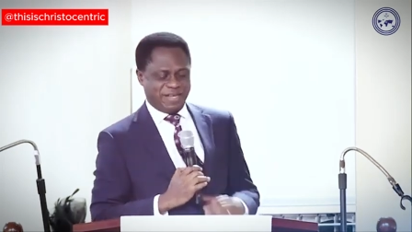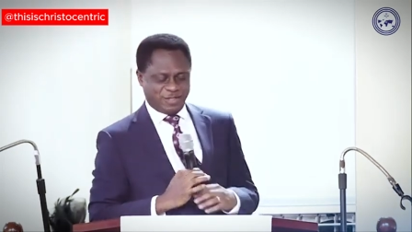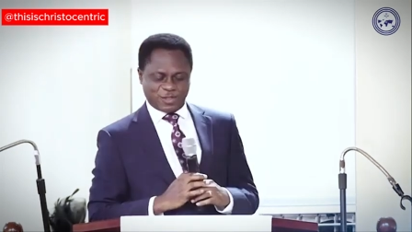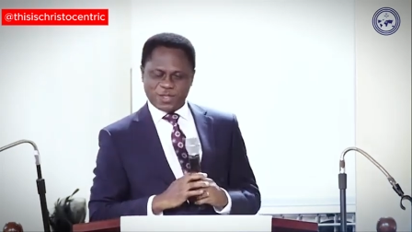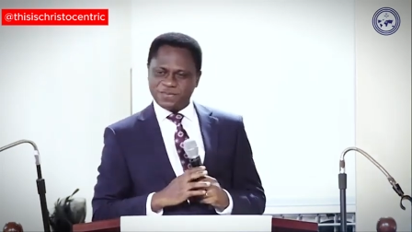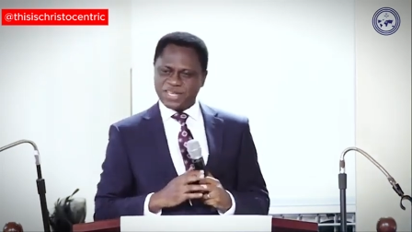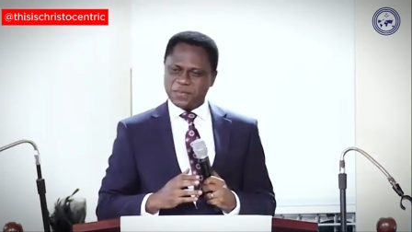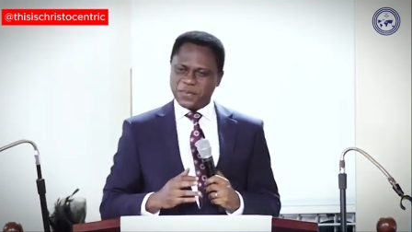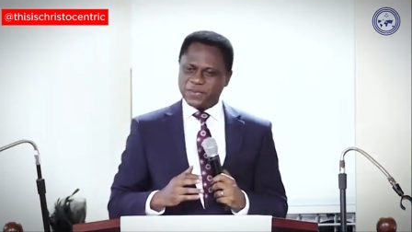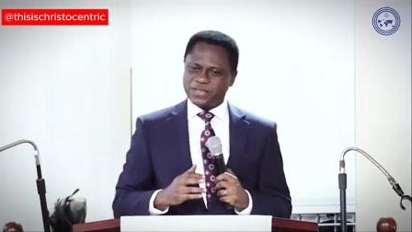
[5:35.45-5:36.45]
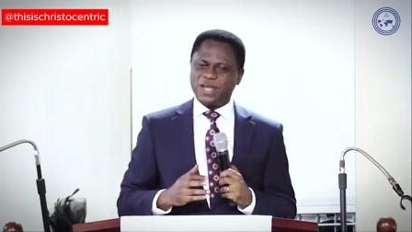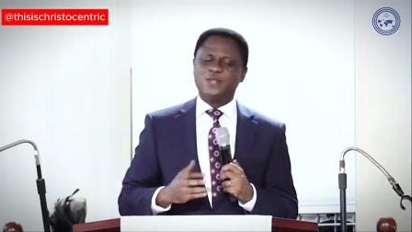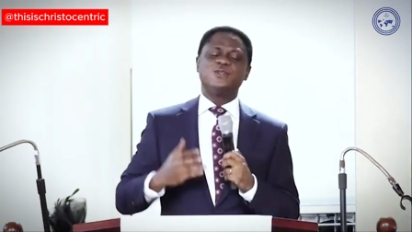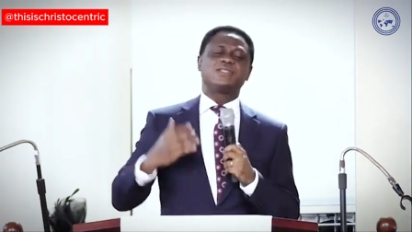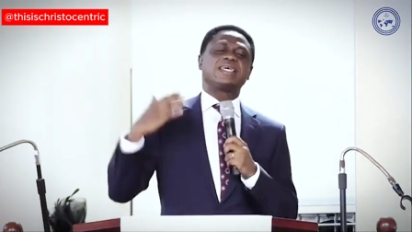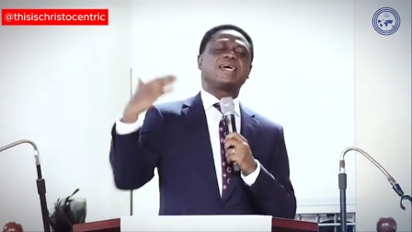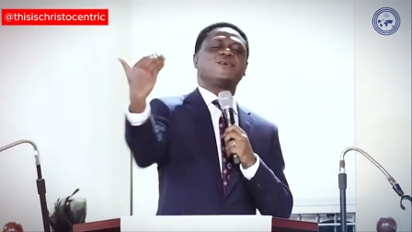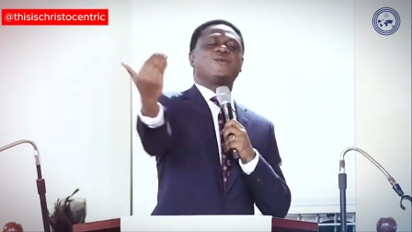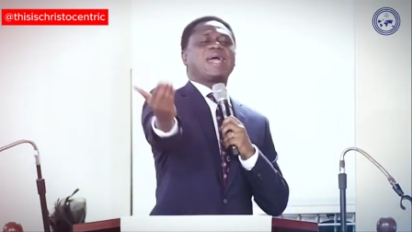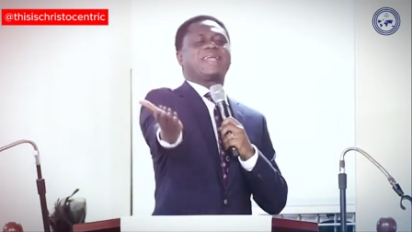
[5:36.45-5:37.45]
So sometimes people say, You said
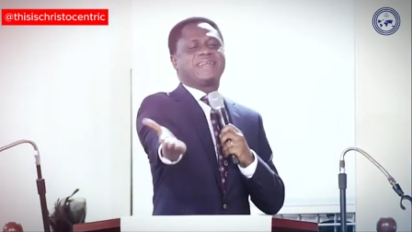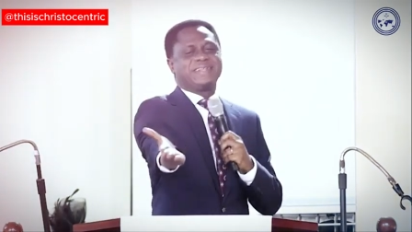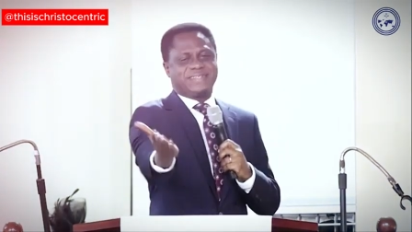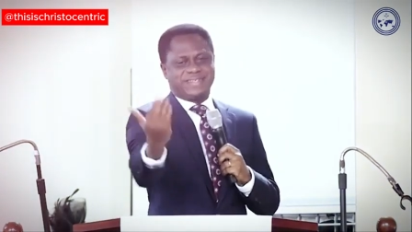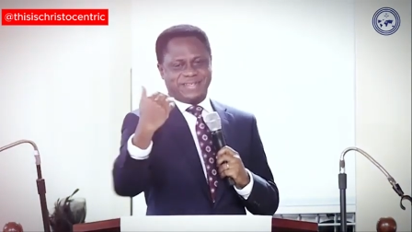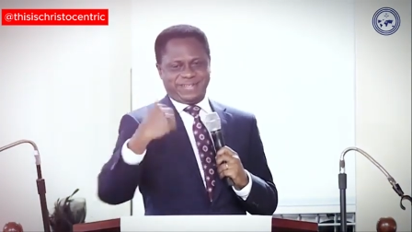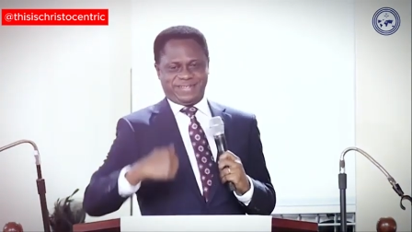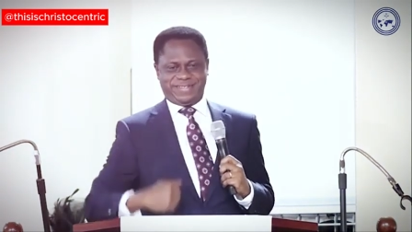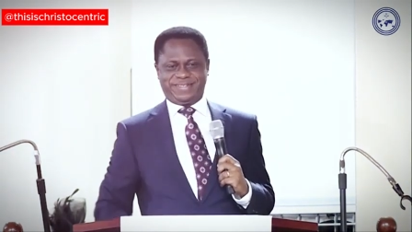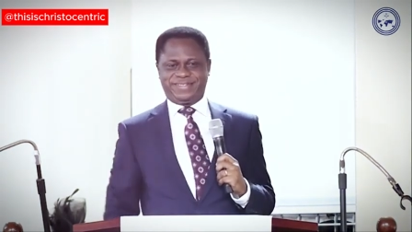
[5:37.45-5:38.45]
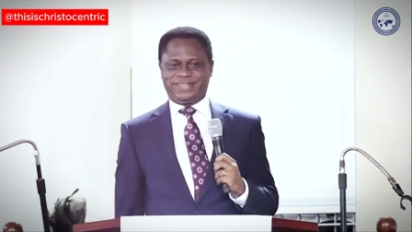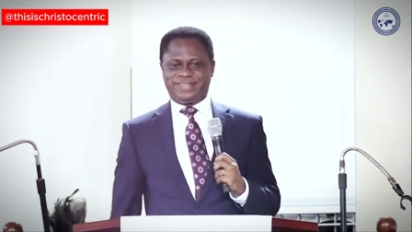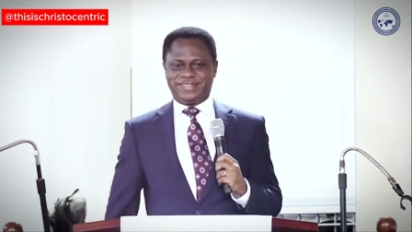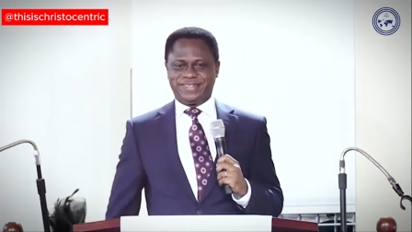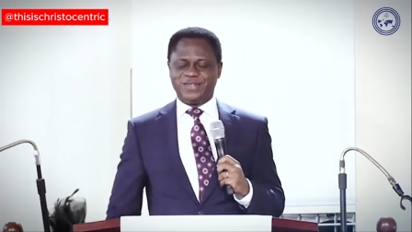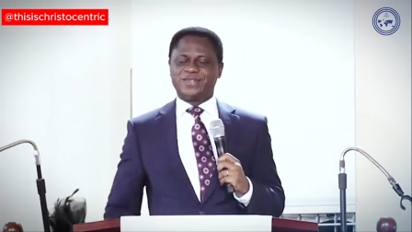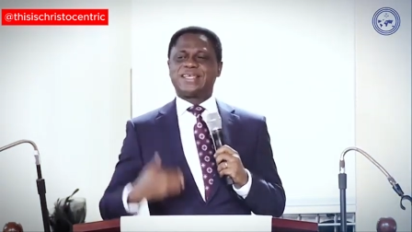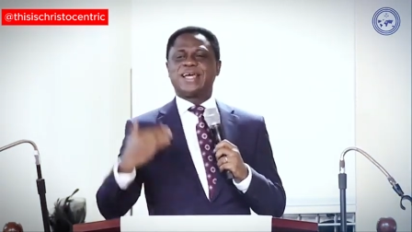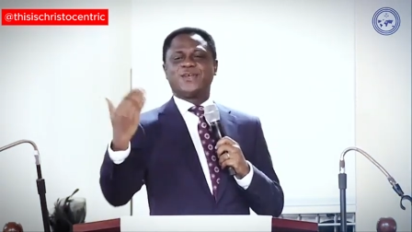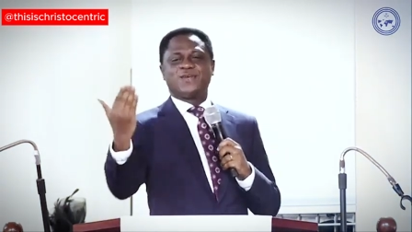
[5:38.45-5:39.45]
you were a Christian. You
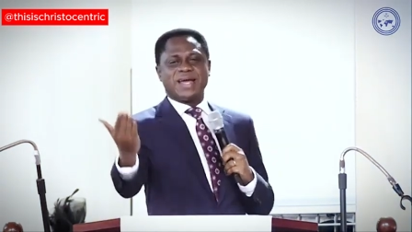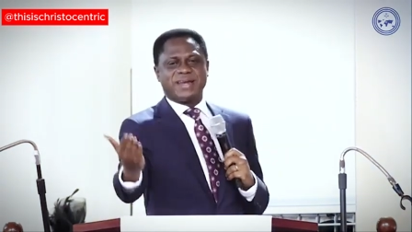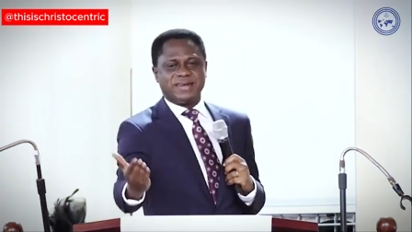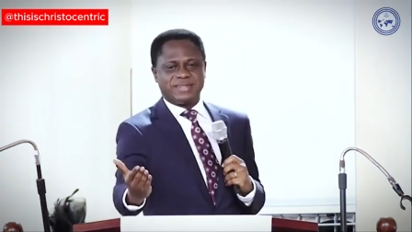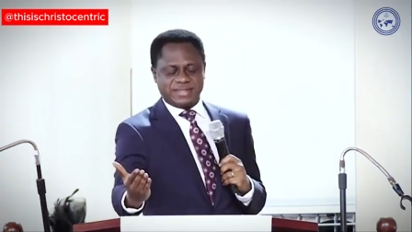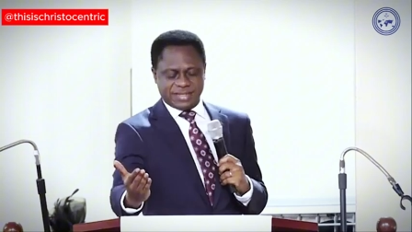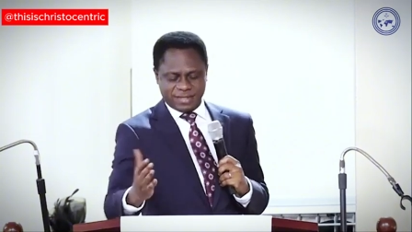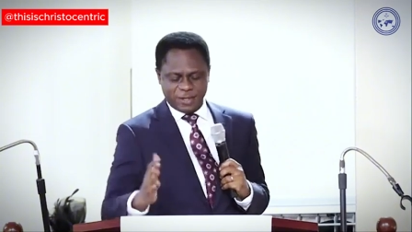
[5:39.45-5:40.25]
said you were a Christian.